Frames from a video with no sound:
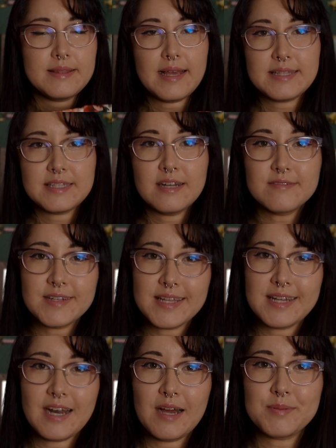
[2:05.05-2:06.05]
That's not
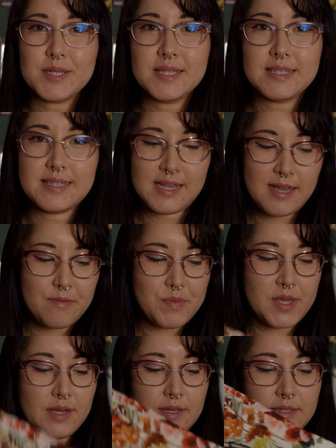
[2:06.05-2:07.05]
really an option this time
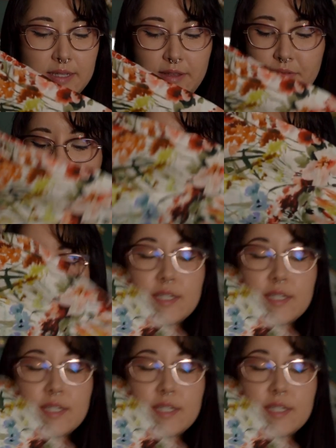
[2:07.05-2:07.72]
because if I want